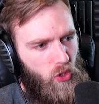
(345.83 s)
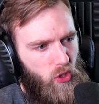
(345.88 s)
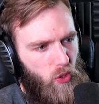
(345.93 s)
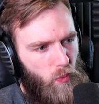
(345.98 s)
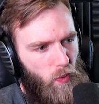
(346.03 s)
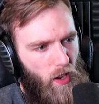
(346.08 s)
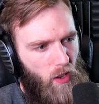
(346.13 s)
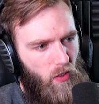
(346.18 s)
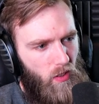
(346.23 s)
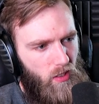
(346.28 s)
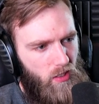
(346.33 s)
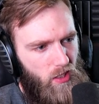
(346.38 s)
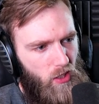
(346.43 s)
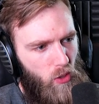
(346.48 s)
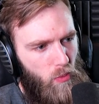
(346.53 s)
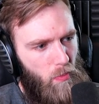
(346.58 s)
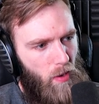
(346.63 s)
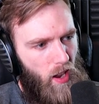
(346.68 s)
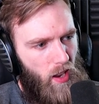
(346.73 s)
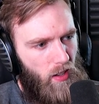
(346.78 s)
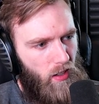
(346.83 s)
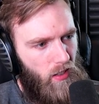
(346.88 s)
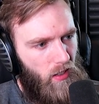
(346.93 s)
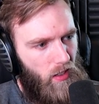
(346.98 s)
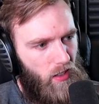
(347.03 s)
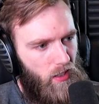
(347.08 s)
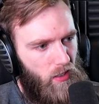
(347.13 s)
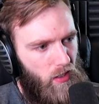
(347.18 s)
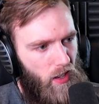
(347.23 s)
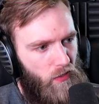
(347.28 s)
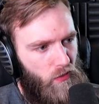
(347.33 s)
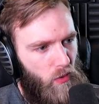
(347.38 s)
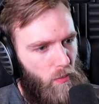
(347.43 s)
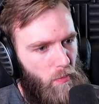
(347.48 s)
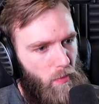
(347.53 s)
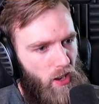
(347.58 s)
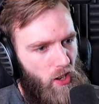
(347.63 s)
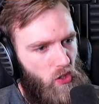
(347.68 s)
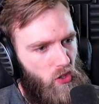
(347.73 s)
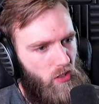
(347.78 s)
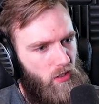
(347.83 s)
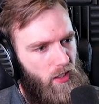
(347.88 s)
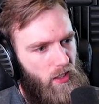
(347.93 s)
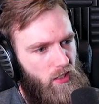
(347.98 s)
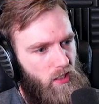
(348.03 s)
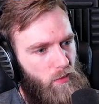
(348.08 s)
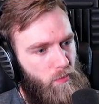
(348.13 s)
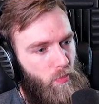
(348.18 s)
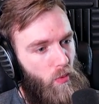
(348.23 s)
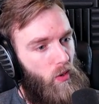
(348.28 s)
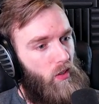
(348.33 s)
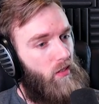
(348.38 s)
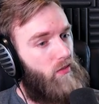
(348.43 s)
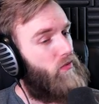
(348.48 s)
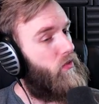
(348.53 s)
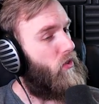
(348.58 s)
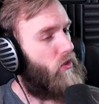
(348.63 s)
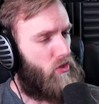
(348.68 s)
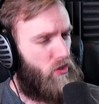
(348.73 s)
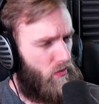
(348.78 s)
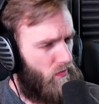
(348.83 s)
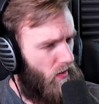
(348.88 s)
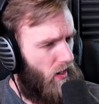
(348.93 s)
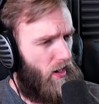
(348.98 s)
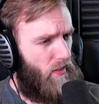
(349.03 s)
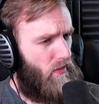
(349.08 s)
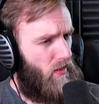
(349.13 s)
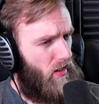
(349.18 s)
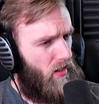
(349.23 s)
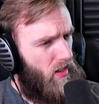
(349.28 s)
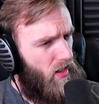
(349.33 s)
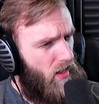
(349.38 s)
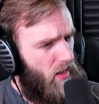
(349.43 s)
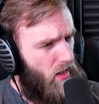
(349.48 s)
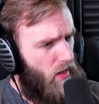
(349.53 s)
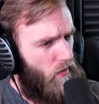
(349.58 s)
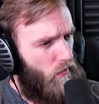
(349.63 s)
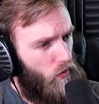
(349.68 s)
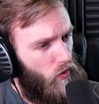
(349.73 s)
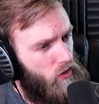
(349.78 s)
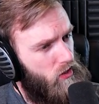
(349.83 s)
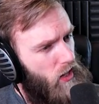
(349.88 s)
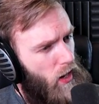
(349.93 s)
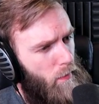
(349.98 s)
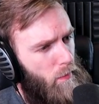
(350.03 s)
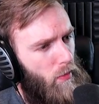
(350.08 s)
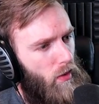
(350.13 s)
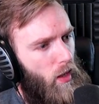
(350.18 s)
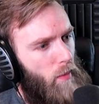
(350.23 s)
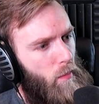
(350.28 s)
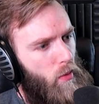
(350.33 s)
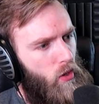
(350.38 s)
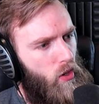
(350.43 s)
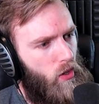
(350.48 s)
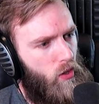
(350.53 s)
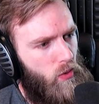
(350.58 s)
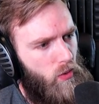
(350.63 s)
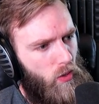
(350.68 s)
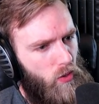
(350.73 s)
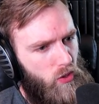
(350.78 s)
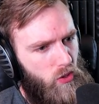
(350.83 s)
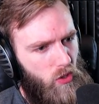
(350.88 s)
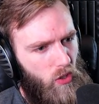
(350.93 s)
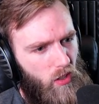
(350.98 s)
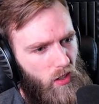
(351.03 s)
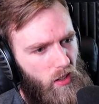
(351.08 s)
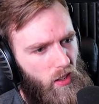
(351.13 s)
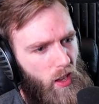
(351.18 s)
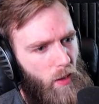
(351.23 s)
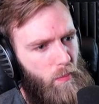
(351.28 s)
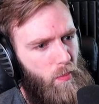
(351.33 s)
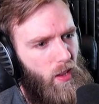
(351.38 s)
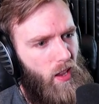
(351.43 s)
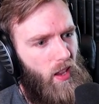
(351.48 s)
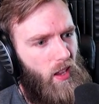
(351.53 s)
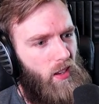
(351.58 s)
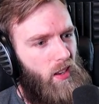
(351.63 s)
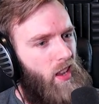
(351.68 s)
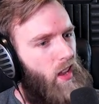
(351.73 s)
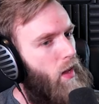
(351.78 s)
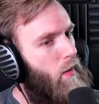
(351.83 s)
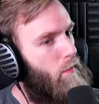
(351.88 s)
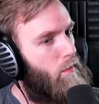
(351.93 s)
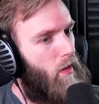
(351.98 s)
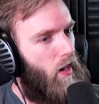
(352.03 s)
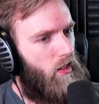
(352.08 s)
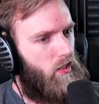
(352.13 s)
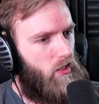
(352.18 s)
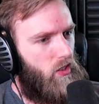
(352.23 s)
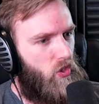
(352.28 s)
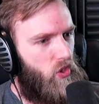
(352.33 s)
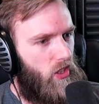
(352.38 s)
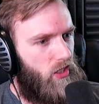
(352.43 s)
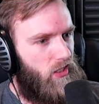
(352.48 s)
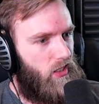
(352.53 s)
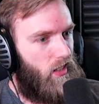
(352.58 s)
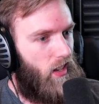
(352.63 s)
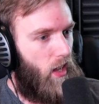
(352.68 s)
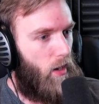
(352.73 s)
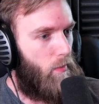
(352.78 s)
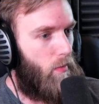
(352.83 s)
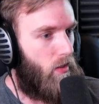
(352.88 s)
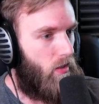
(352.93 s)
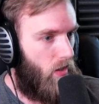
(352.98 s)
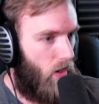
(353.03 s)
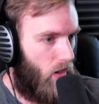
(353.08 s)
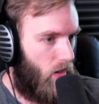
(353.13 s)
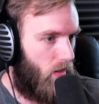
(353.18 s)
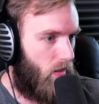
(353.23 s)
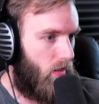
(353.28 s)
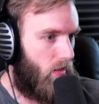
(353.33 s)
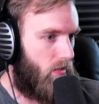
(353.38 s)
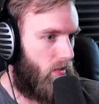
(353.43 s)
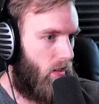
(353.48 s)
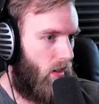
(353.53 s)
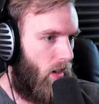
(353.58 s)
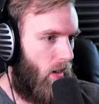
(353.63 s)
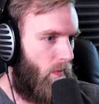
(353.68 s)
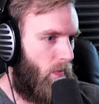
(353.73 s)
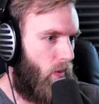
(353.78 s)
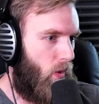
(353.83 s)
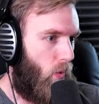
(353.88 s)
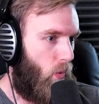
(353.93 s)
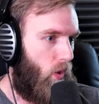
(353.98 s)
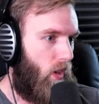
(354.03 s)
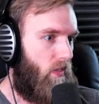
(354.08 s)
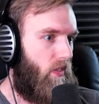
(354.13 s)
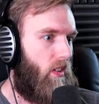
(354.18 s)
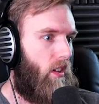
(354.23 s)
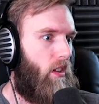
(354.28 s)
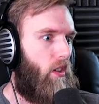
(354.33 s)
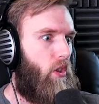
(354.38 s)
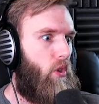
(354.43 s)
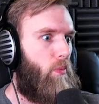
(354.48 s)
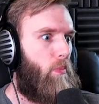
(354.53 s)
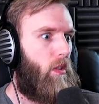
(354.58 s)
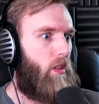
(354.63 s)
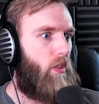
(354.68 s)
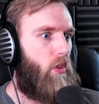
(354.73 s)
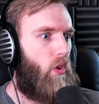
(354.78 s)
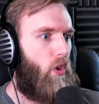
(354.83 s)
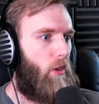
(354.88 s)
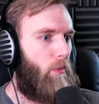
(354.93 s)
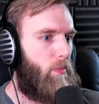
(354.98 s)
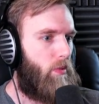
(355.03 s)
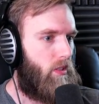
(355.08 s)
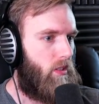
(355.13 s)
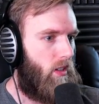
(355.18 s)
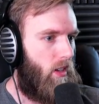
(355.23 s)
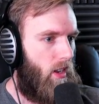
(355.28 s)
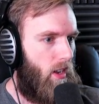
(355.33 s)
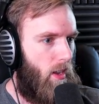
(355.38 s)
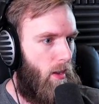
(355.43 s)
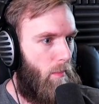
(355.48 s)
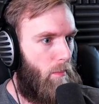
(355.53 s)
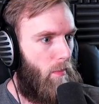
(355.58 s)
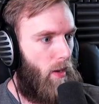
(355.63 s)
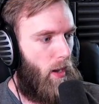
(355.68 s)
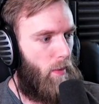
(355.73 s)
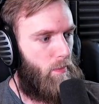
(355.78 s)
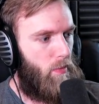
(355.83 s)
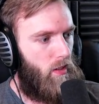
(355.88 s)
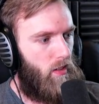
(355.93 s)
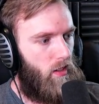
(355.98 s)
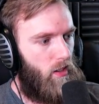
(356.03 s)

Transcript: your surroundings and you might glean information that's important for your survival. For example, a murder crow circling up ahead might suggest an animal carcass or even a human corpse might be